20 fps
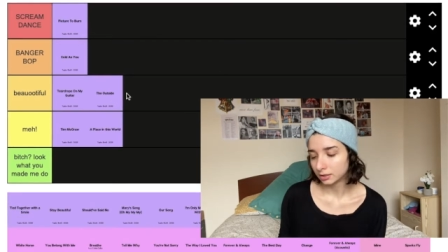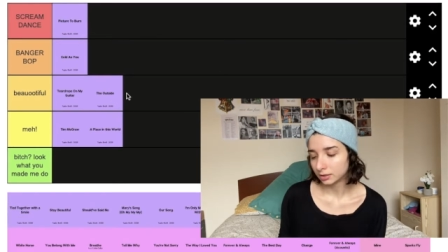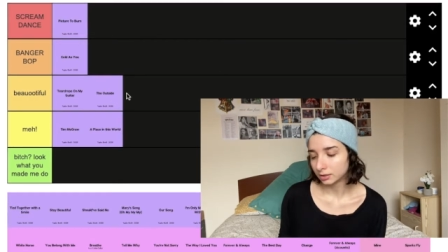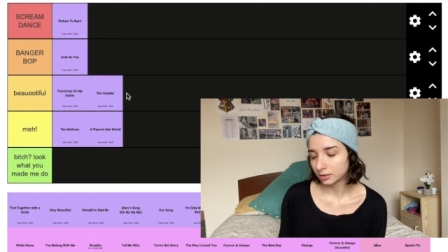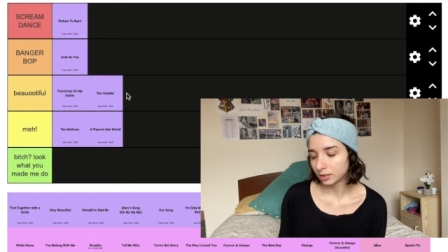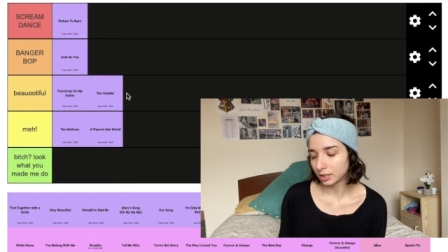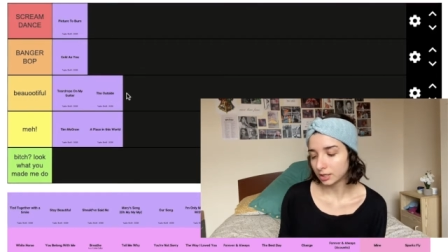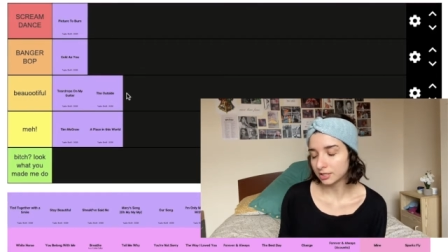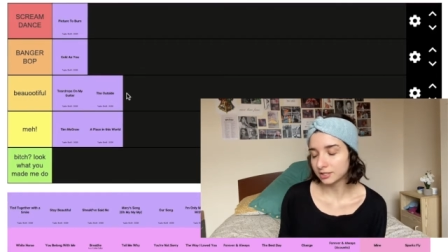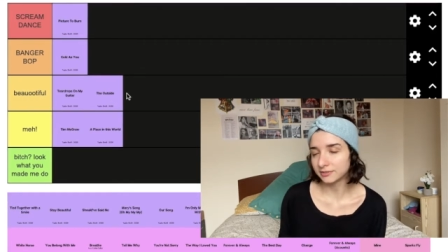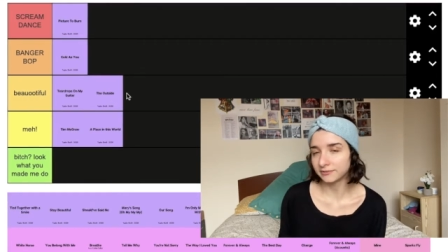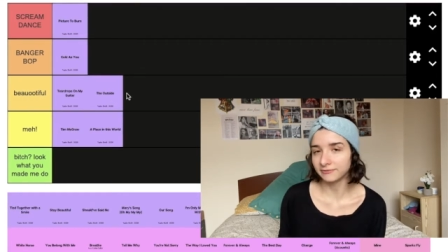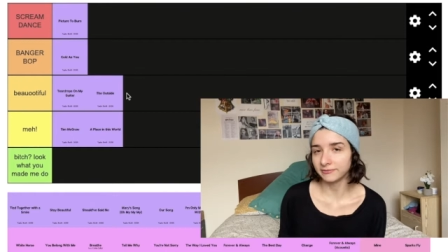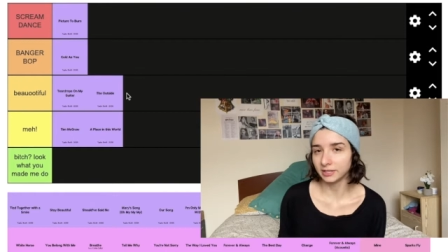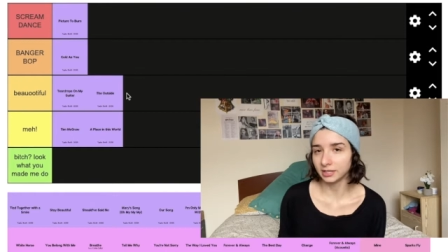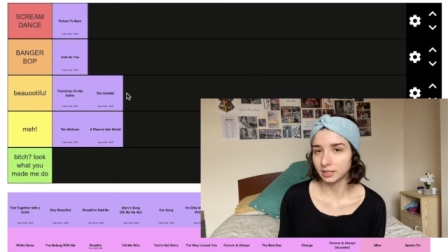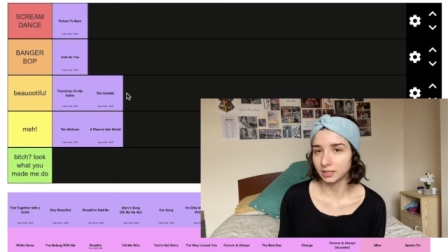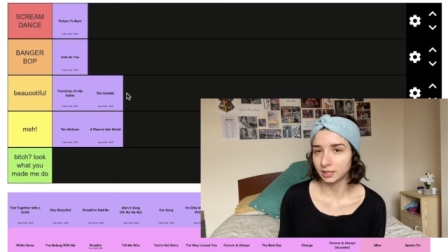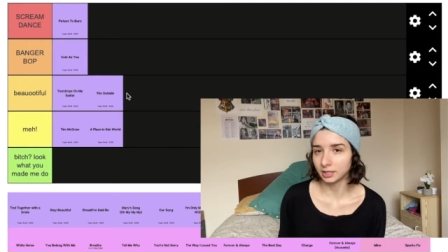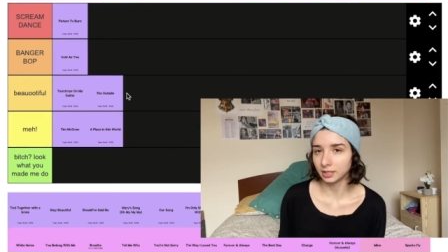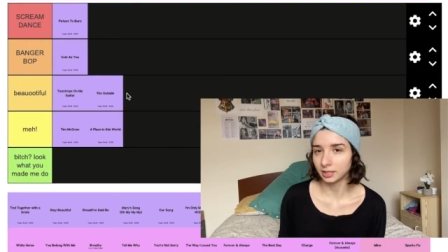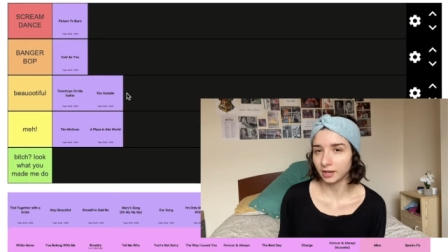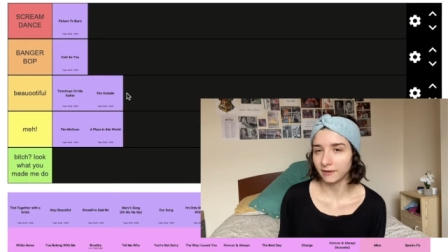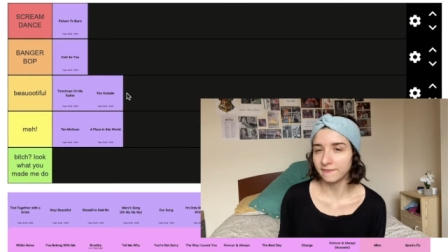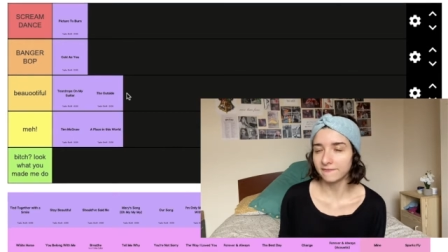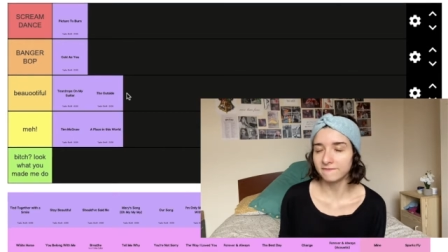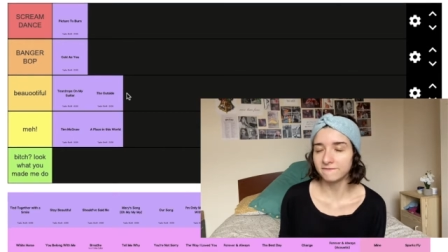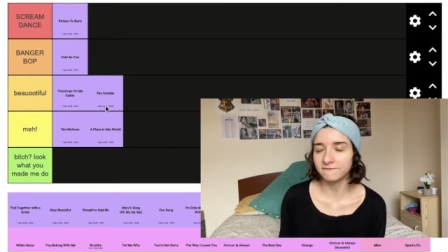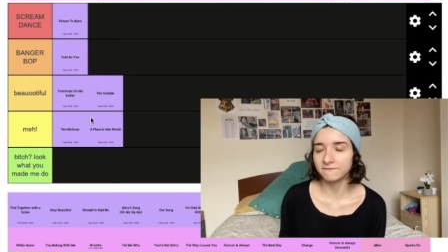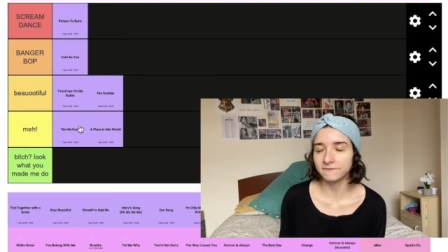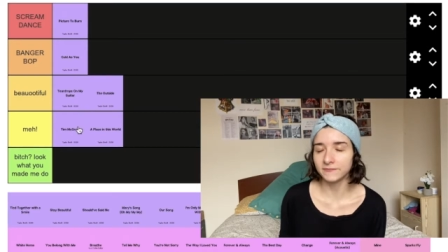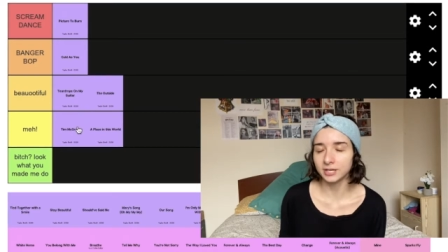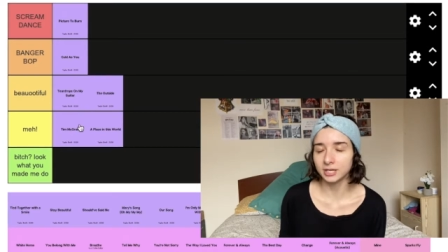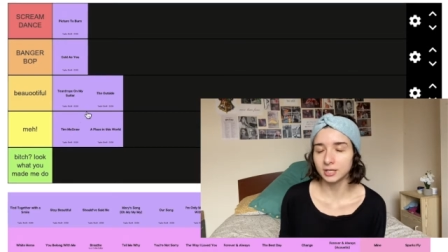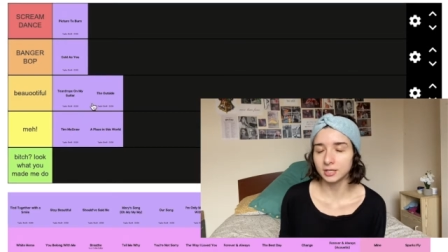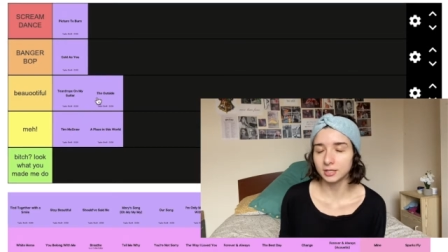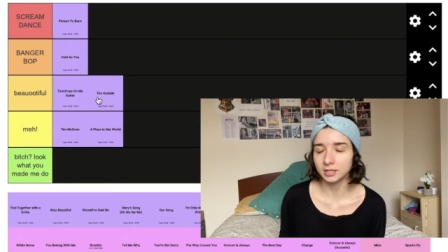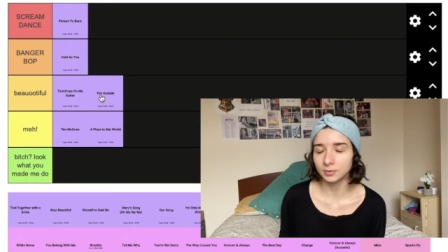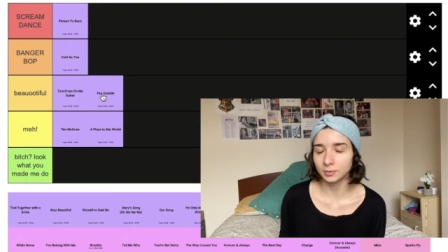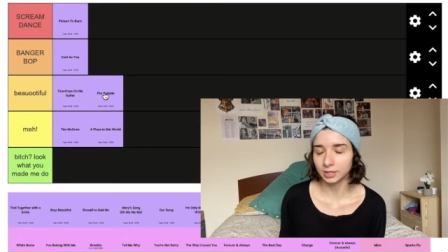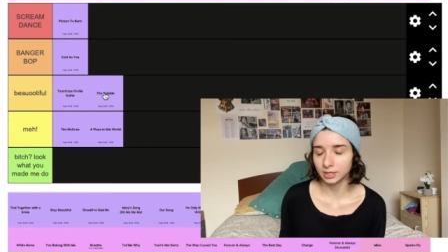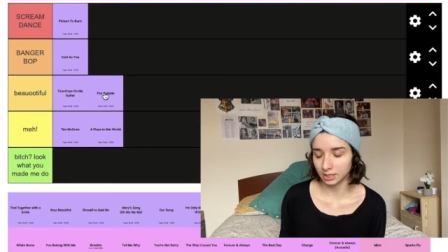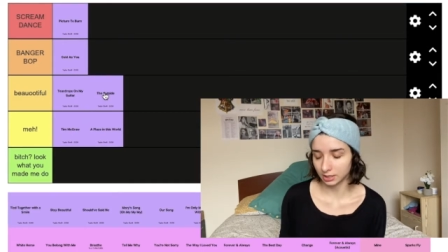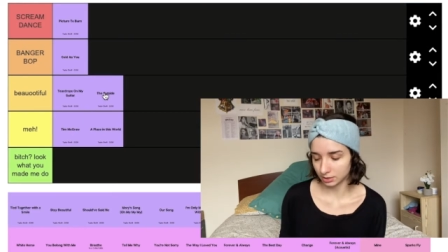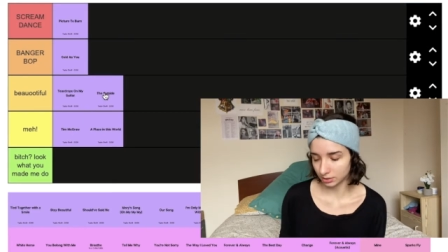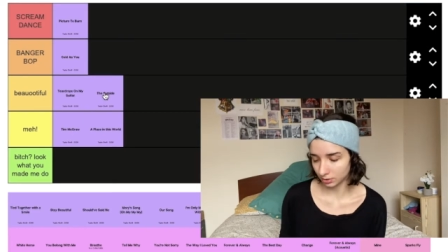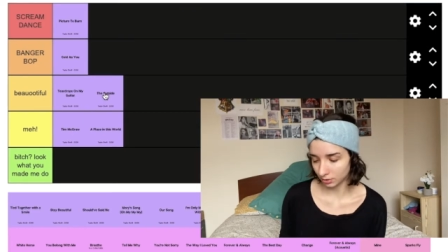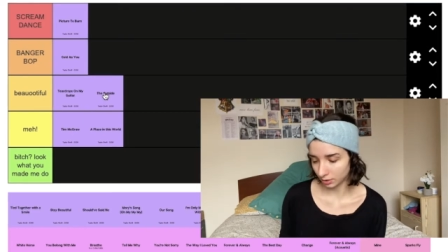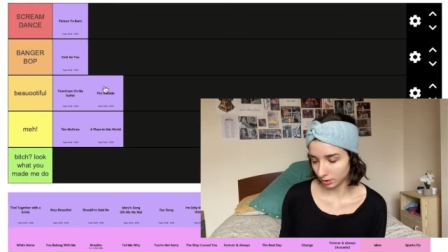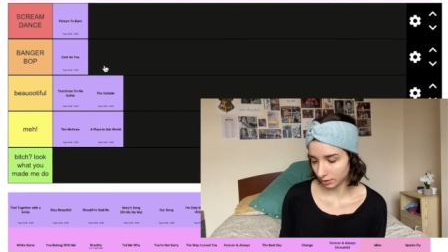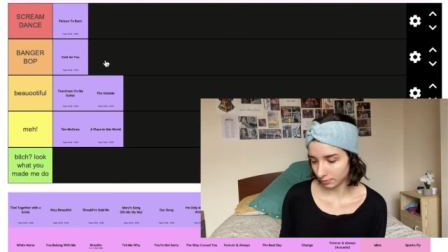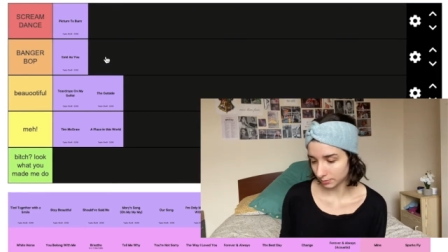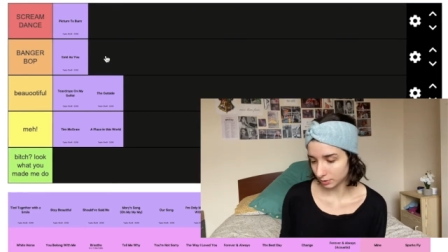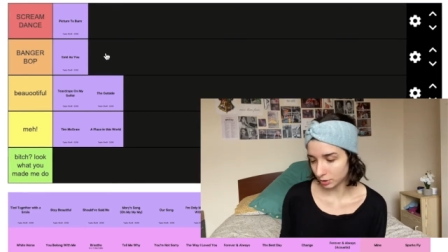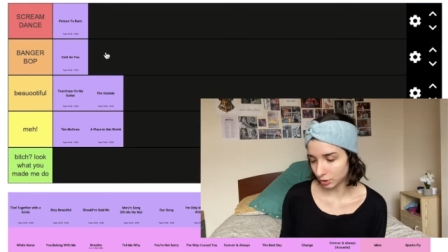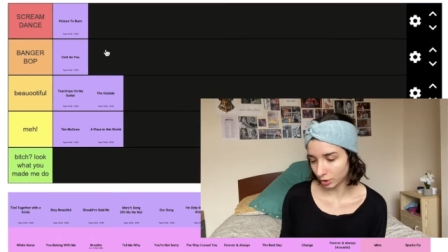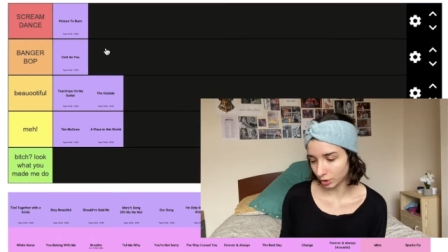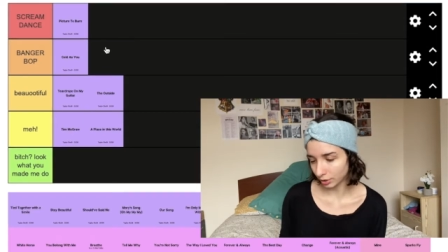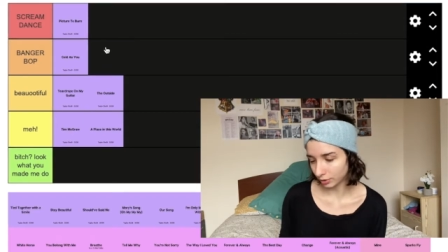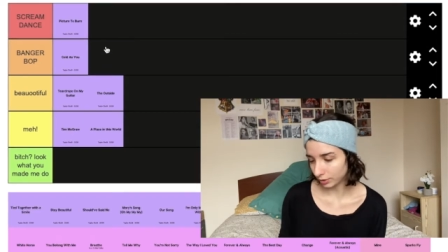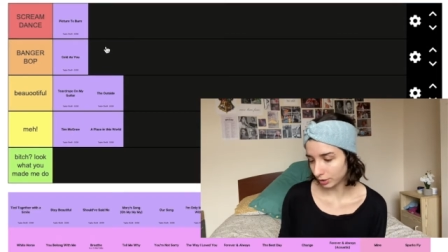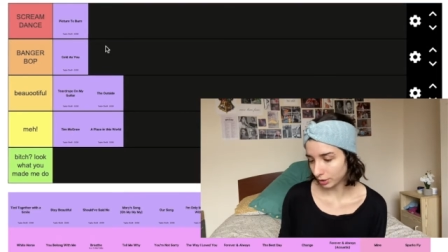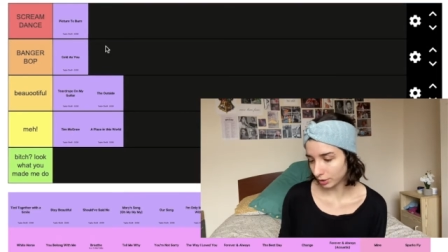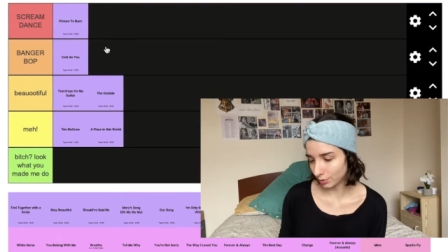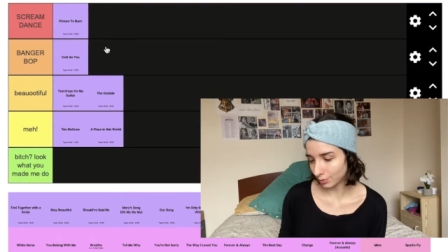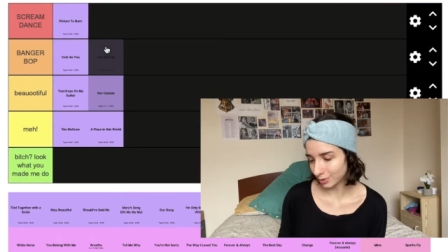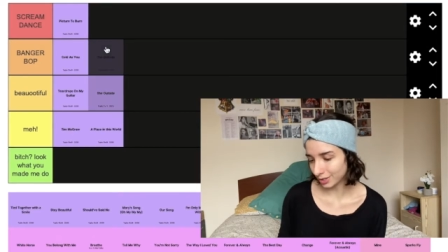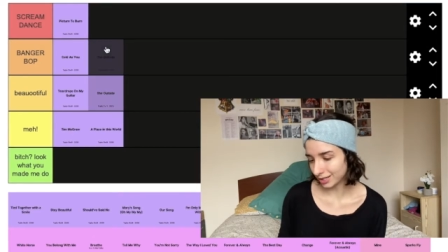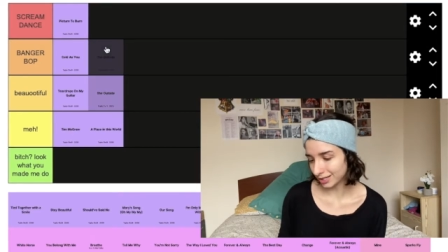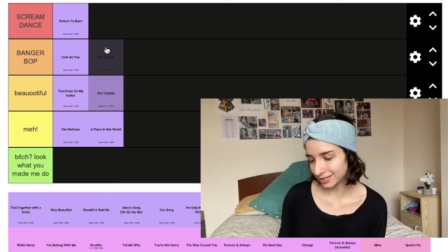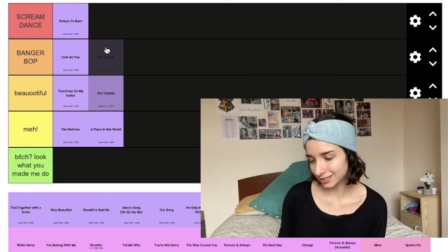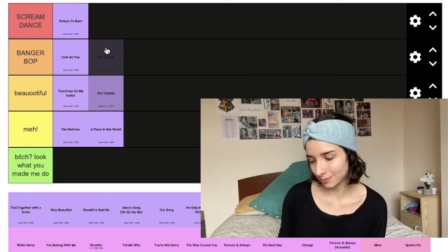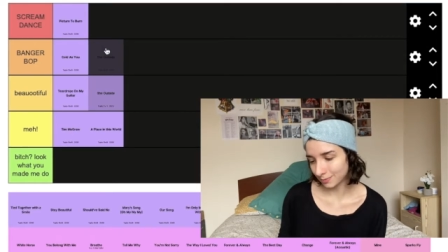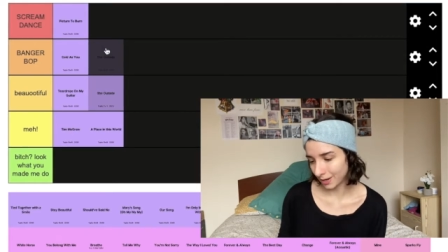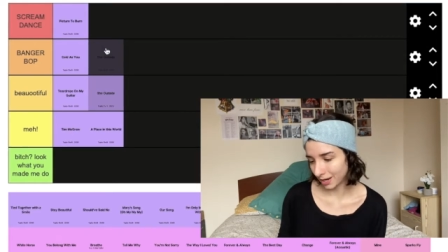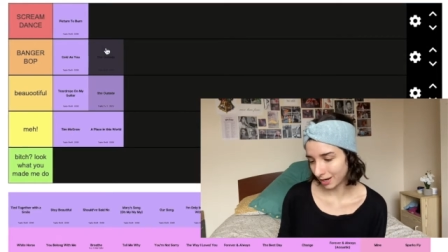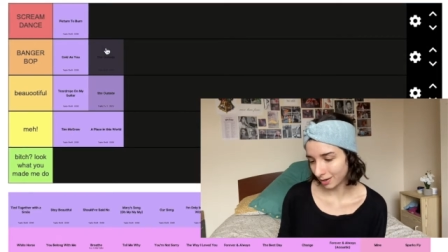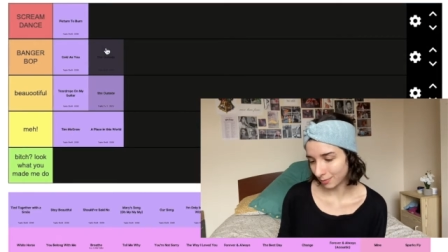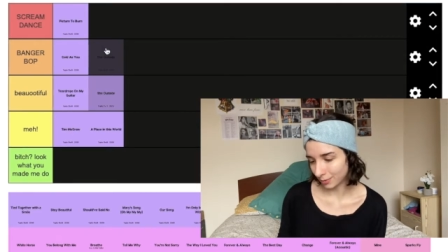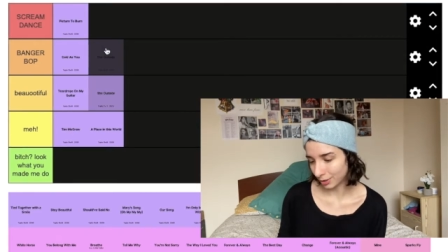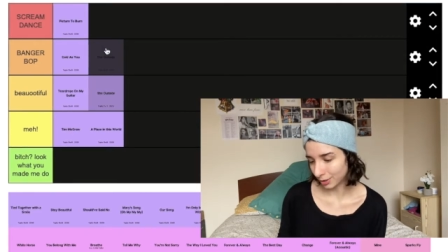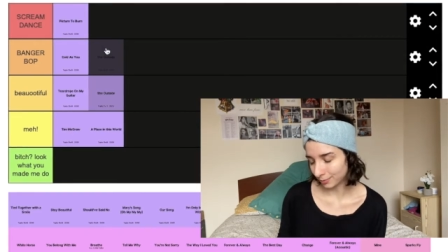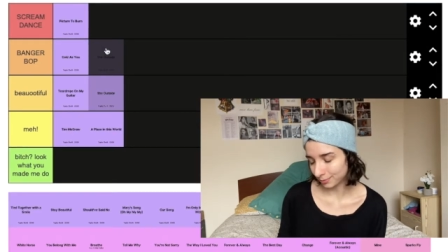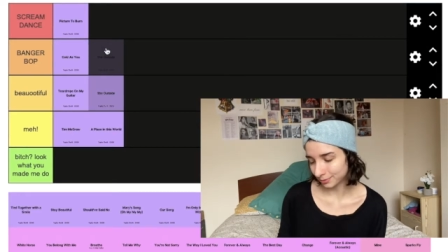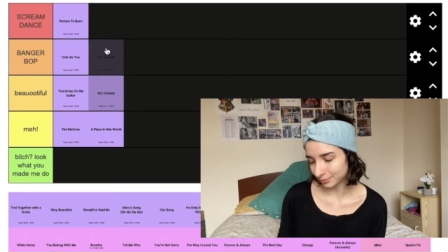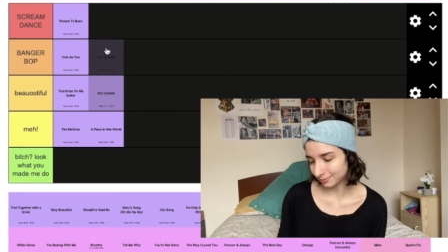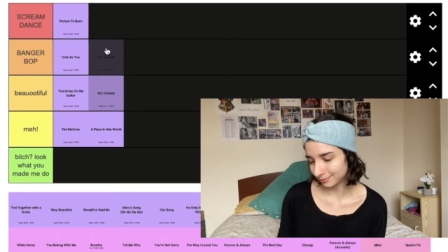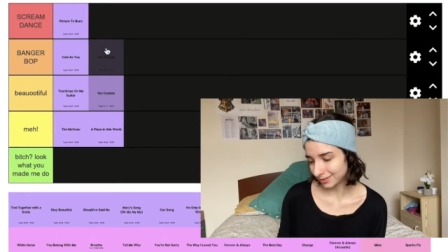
I just feel it. I feel it when that song comes. No, you know what? It's a banger bop.